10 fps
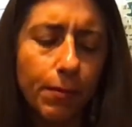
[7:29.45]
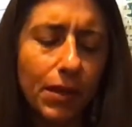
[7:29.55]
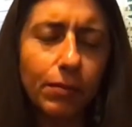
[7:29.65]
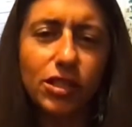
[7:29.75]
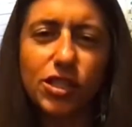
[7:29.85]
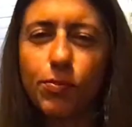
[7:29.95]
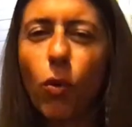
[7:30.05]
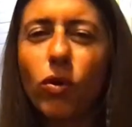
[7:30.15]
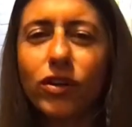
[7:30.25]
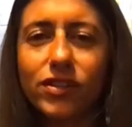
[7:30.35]
be able to
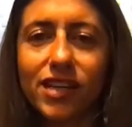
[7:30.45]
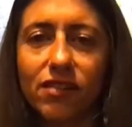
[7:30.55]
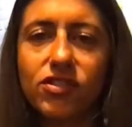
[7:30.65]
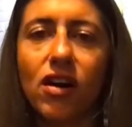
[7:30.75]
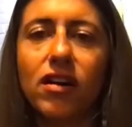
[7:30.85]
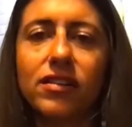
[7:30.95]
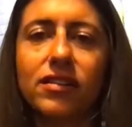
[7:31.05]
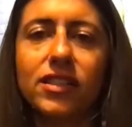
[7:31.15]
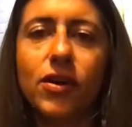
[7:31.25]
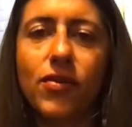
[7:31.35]
support ourselves on,
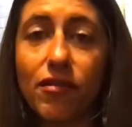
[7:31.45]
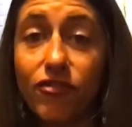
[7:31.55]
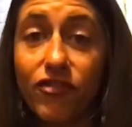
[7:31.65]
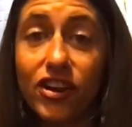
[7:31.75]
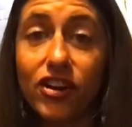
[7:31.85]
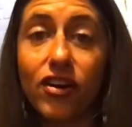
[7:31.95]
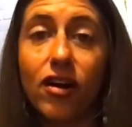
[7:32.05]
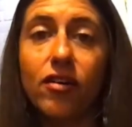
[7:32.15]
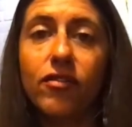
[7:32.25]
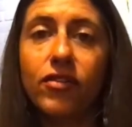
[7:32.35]
you know, that fear
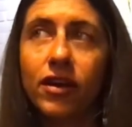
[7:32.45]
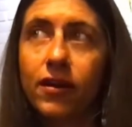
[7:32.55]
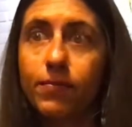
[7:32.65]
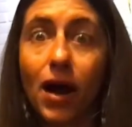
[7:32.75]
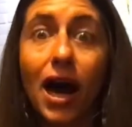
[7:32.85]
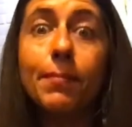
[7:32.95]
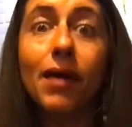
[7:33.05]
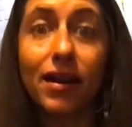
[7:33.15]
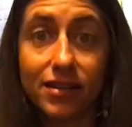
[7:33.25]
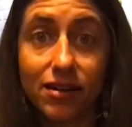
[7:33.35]
of I'm
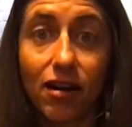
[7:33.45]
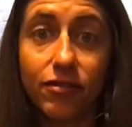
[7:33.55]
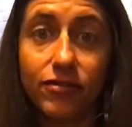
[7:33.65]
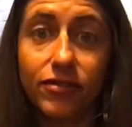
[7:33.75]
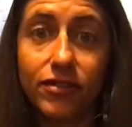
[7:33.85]
not enough,